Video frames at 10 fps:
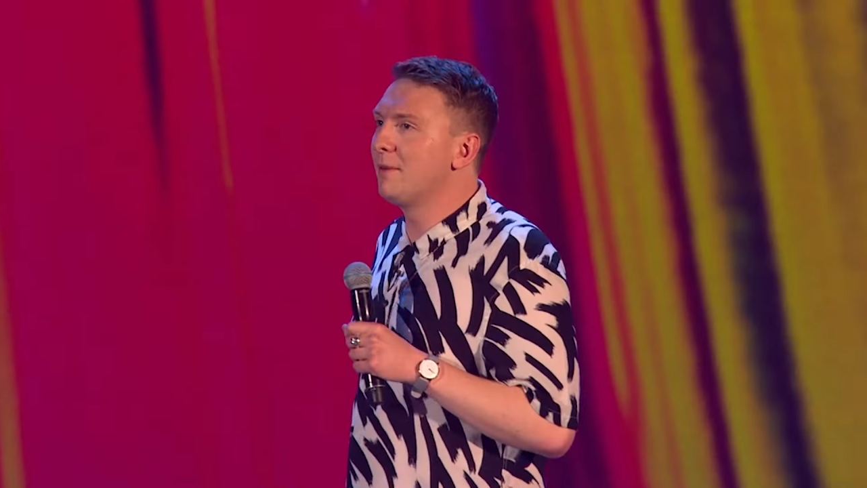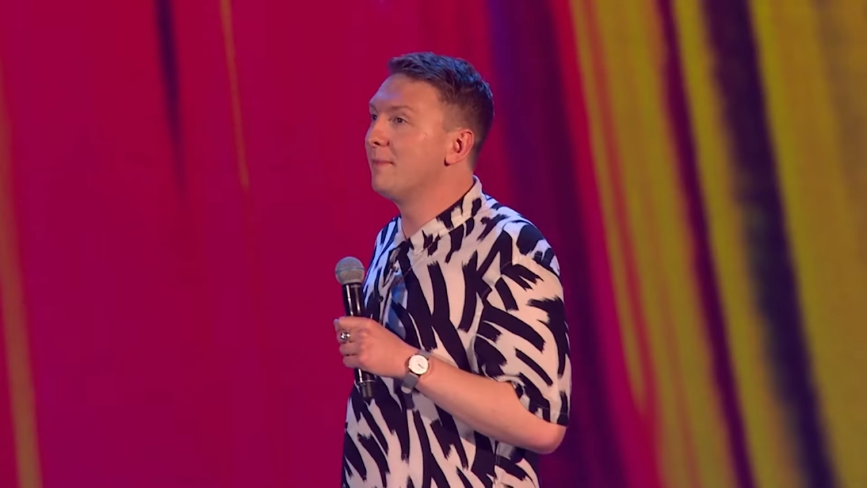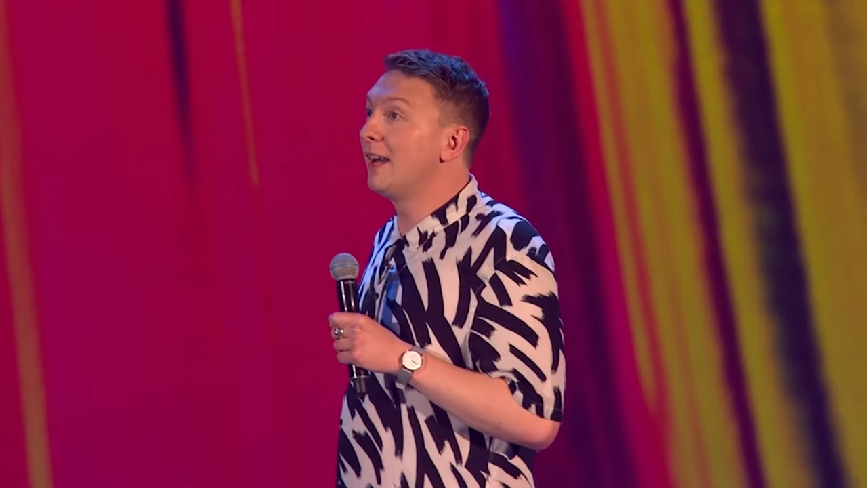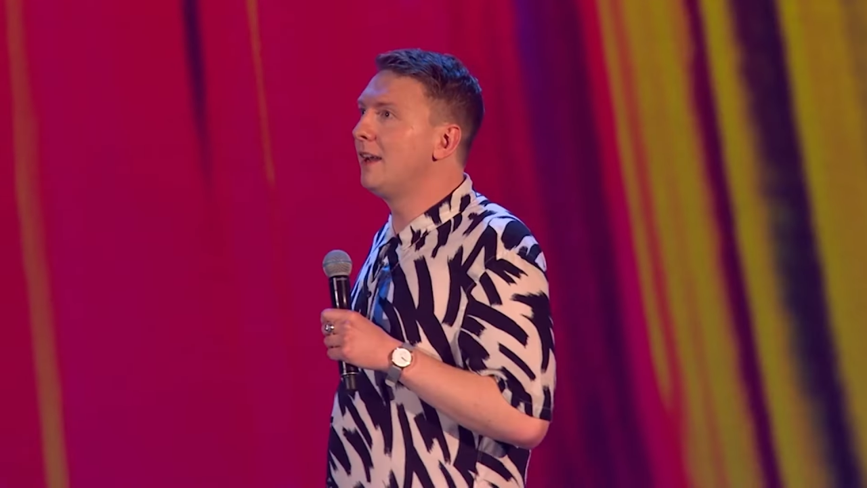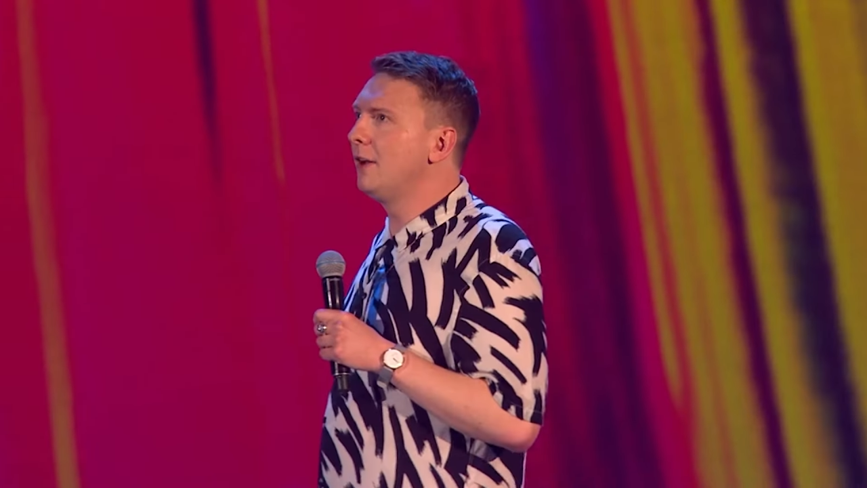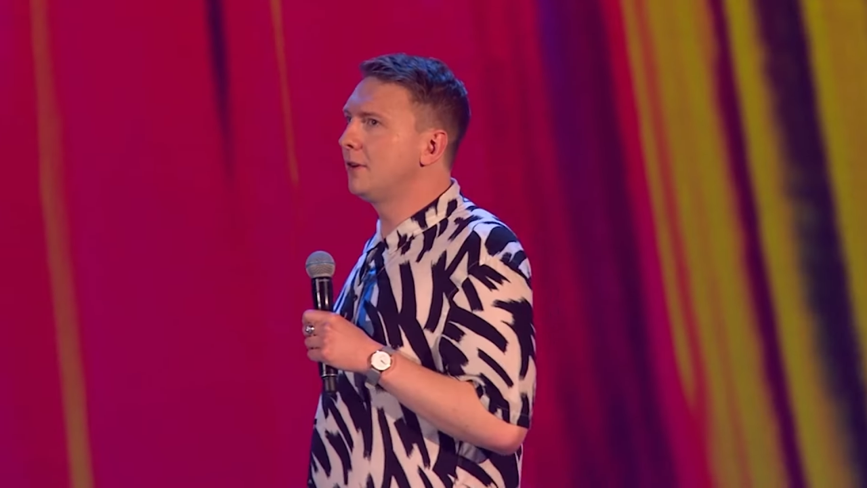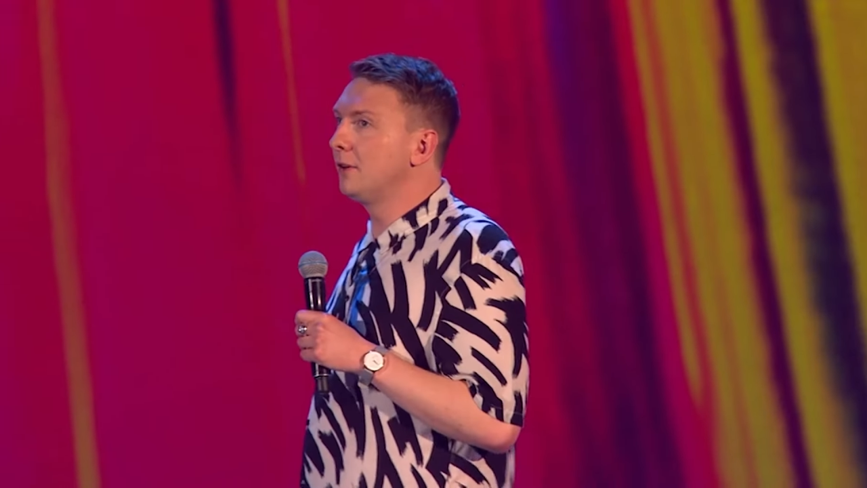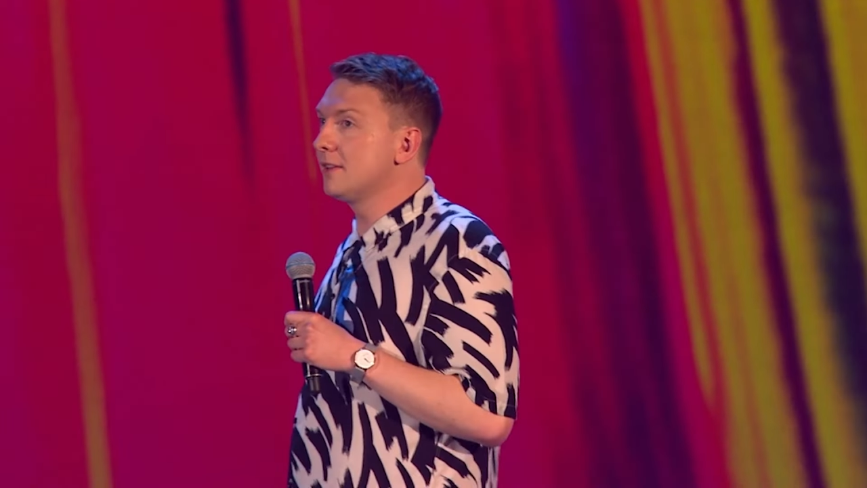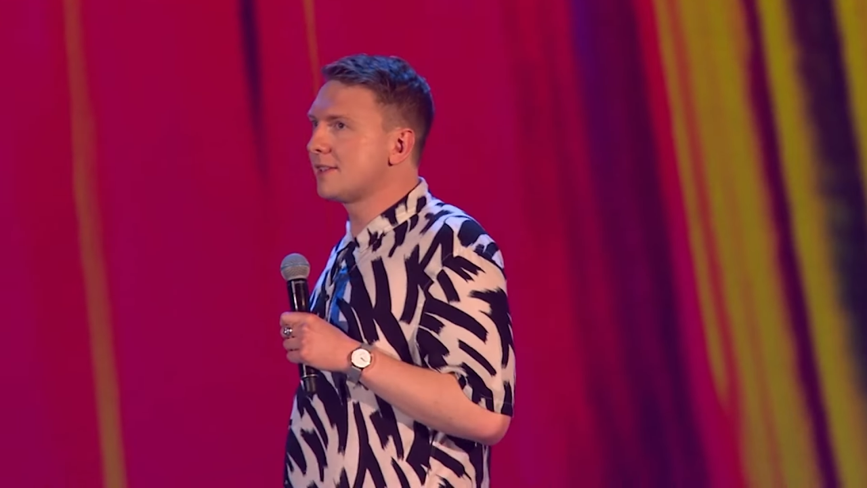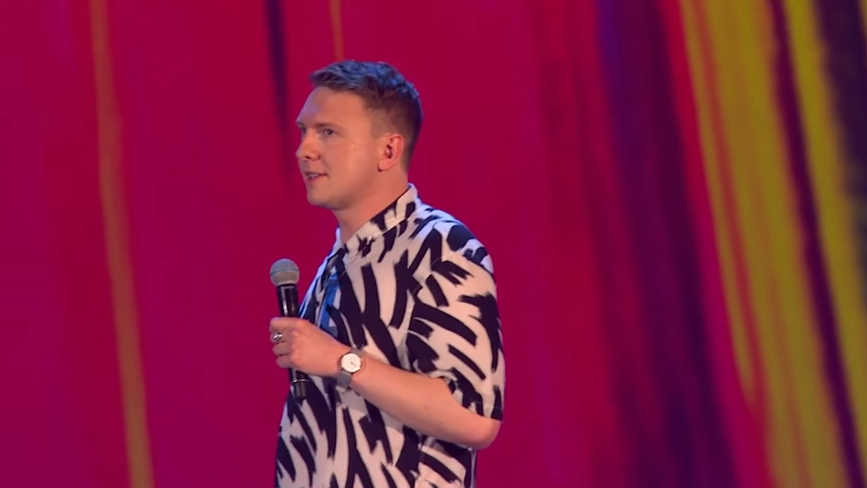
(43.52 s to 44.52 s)
on my
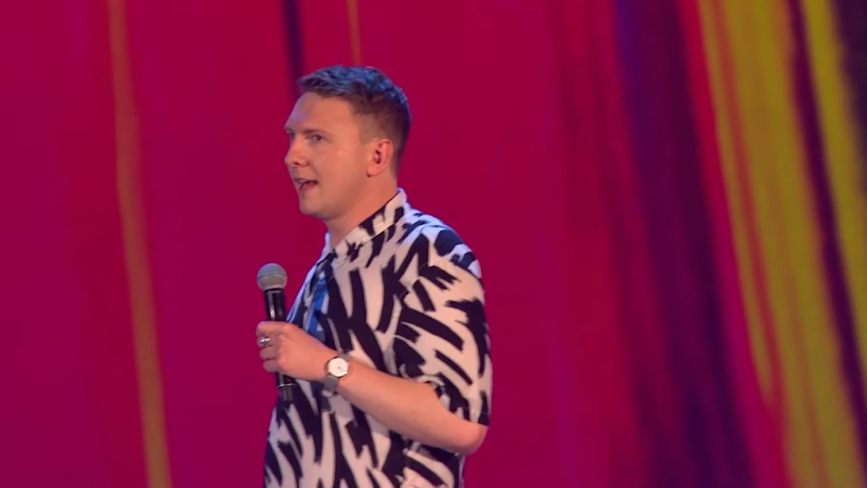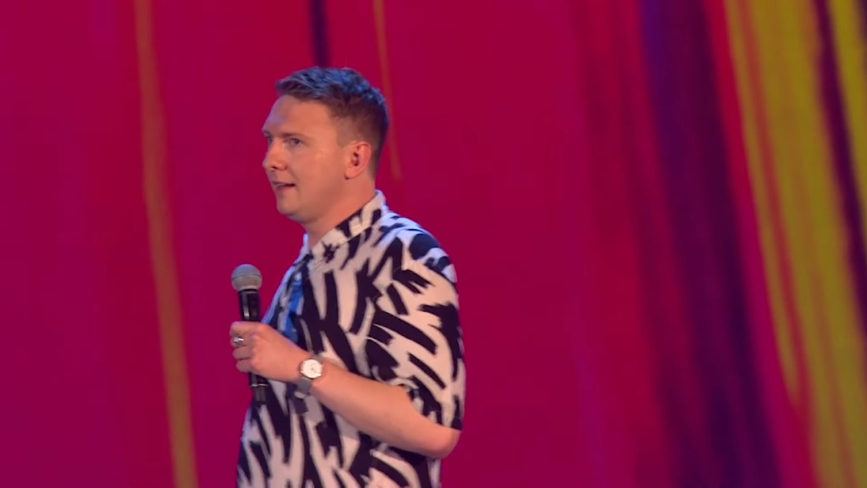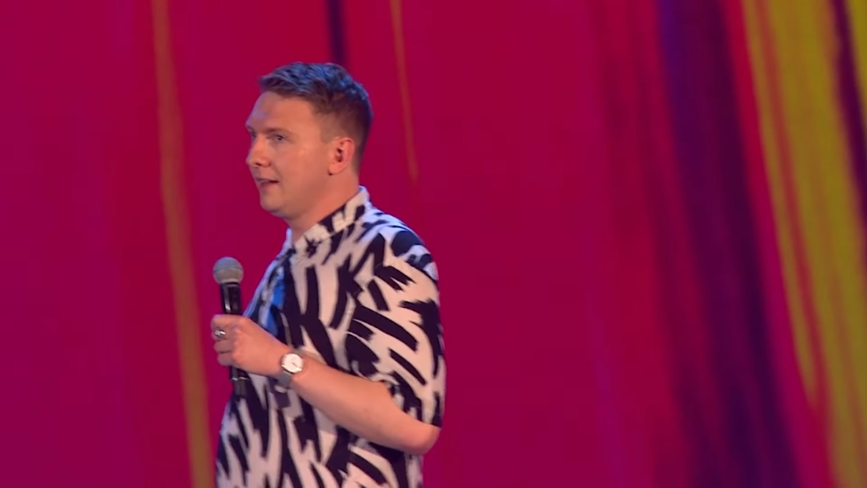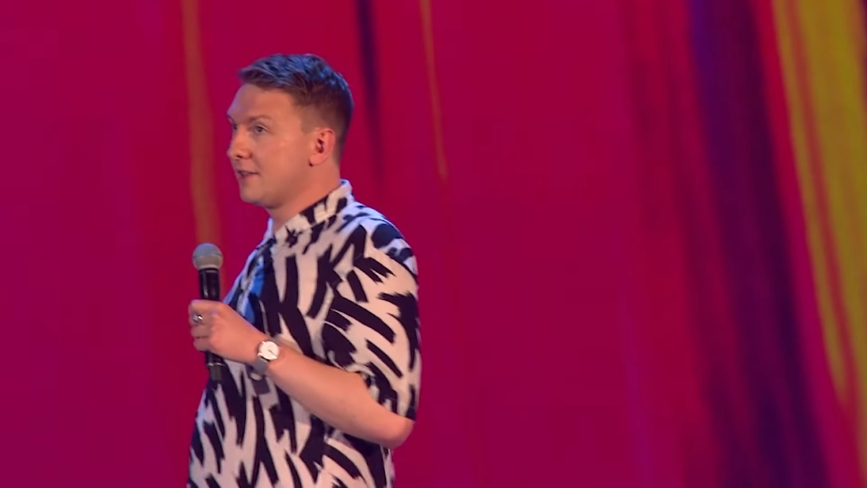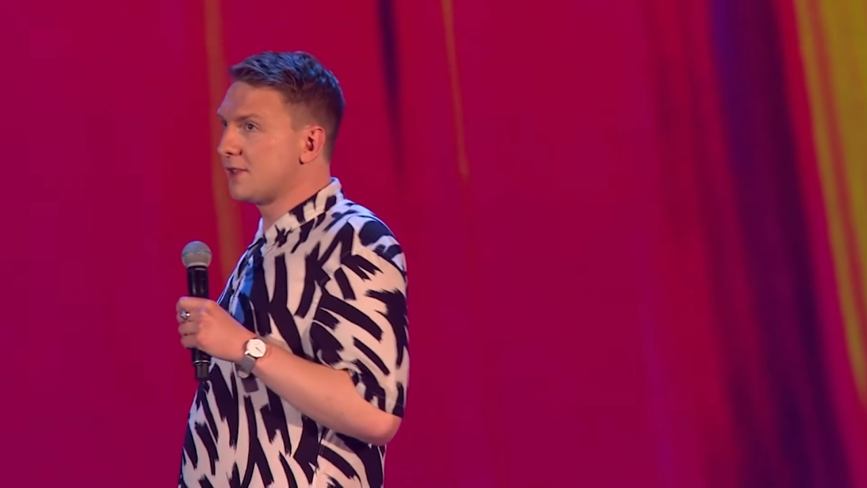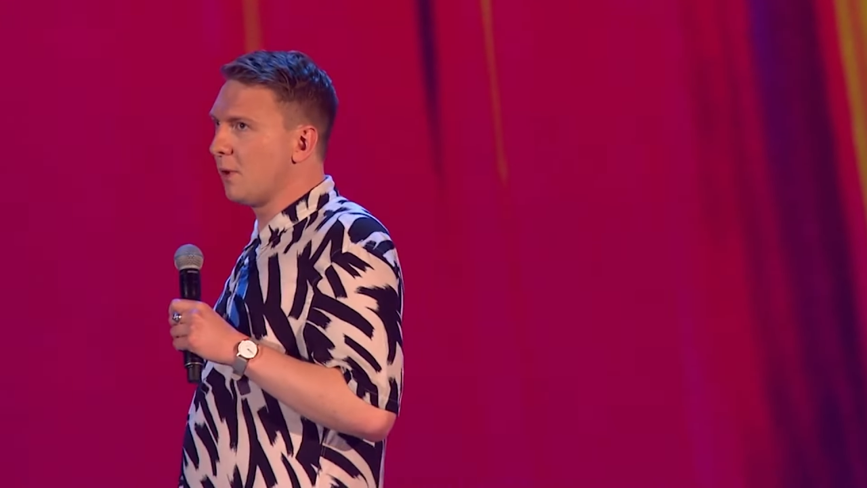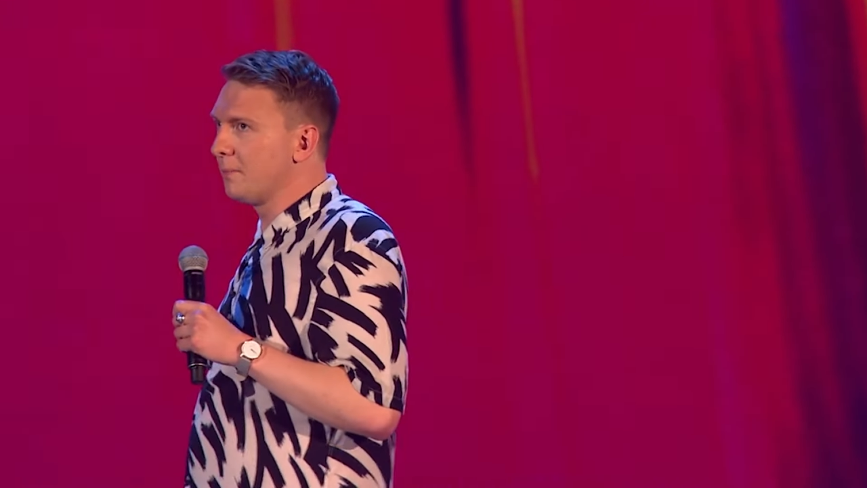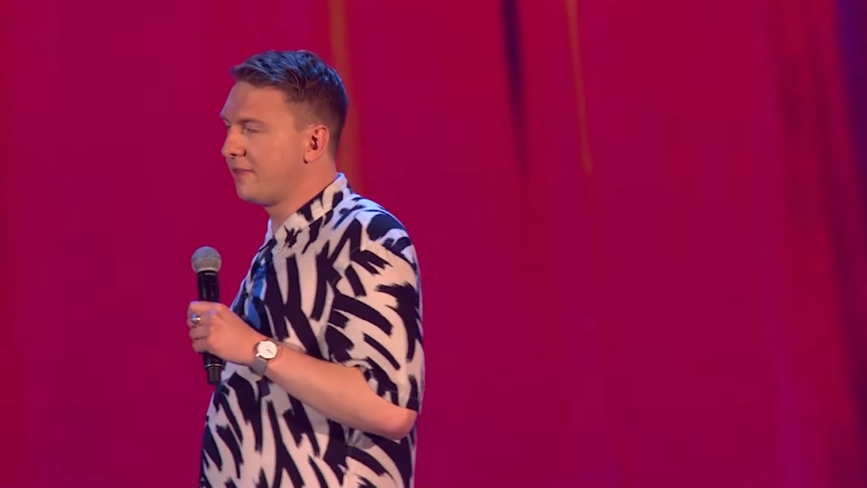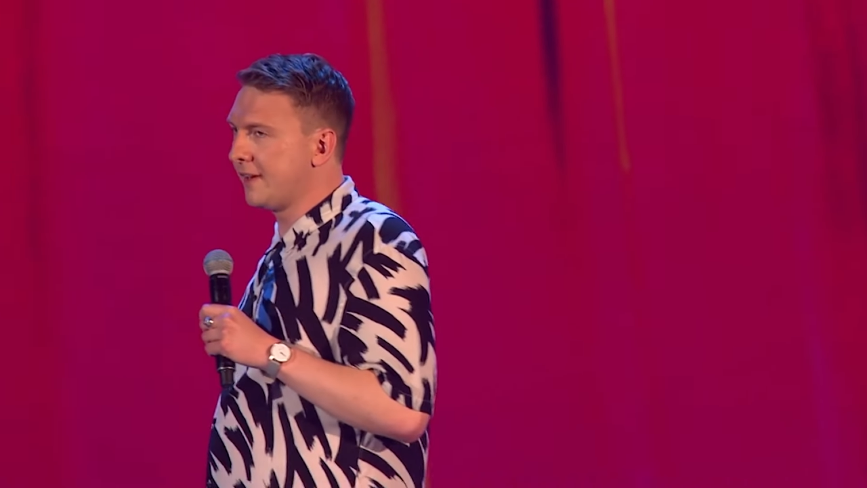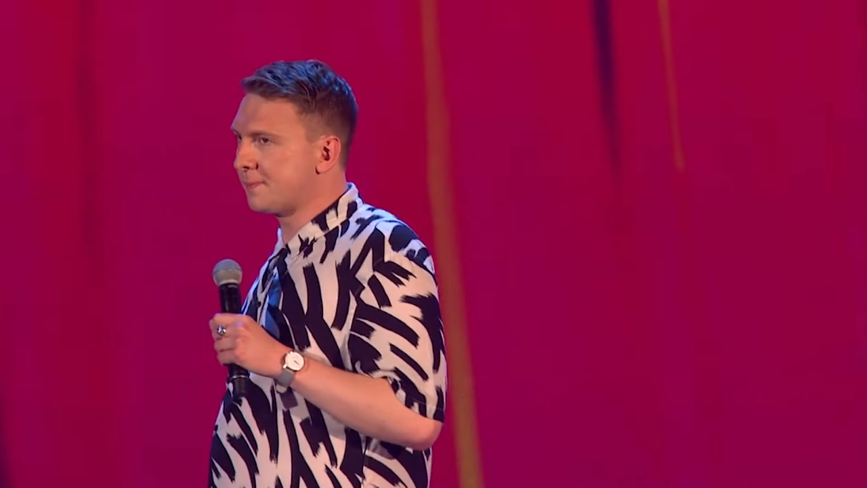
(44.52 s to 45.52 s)
local sell and
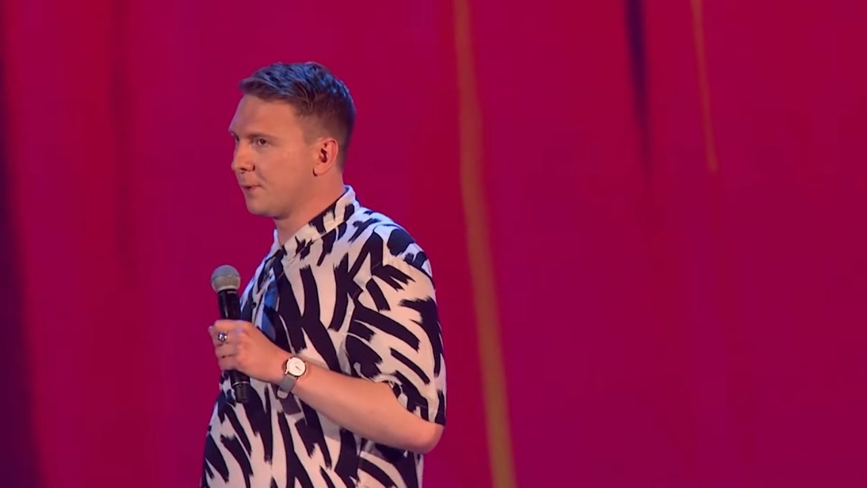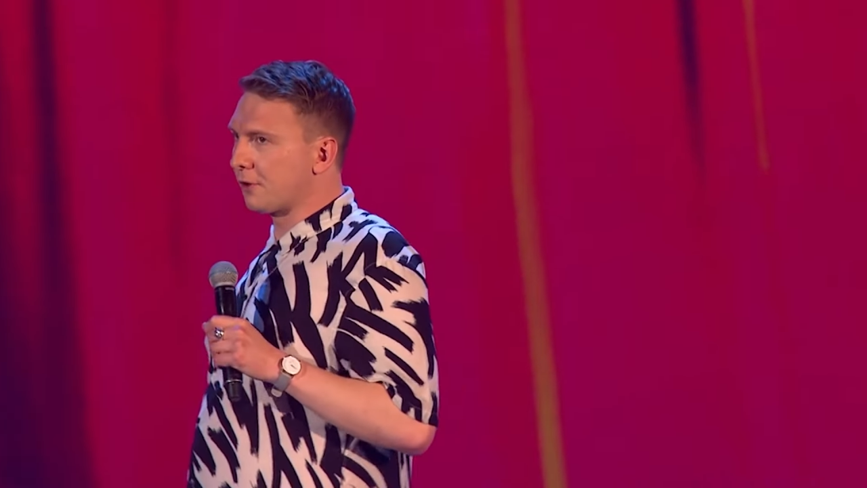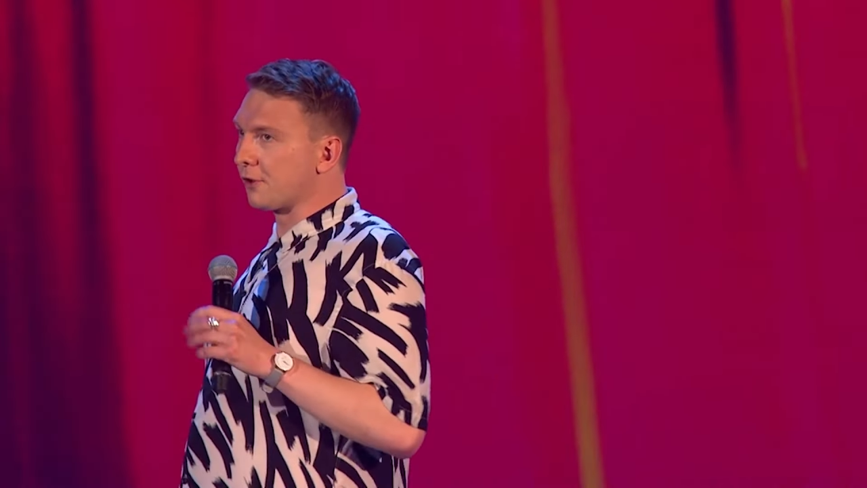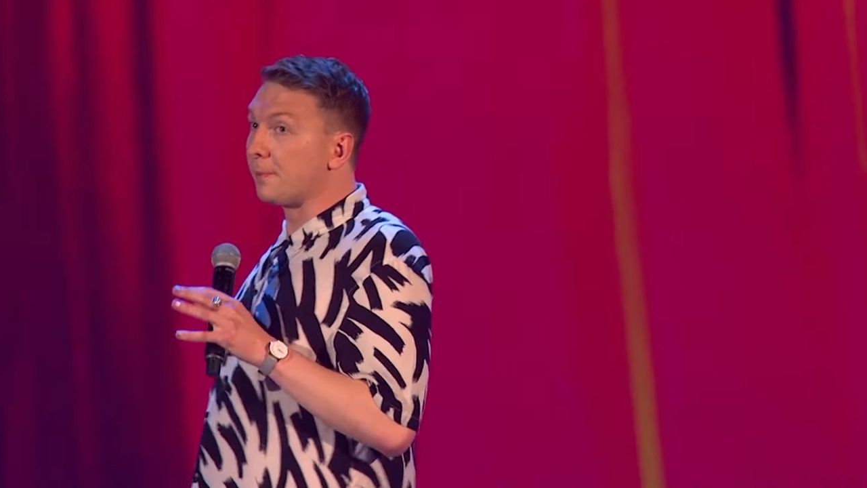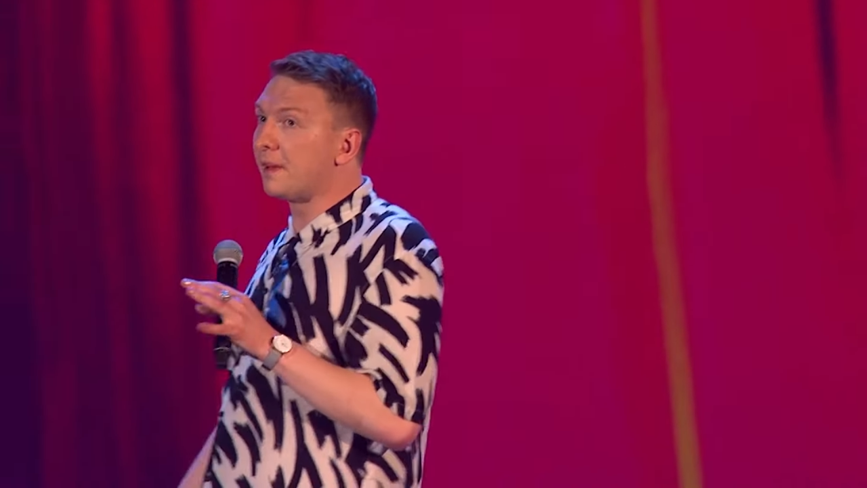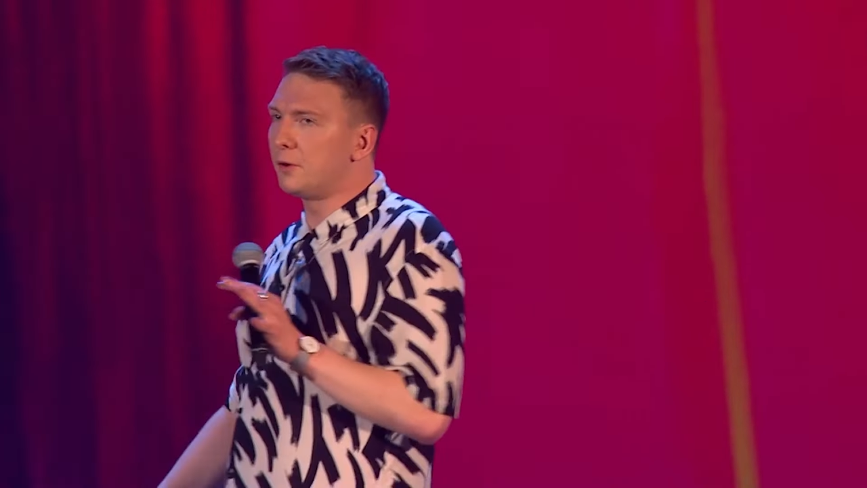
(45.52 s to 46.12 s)
swap Facebook group.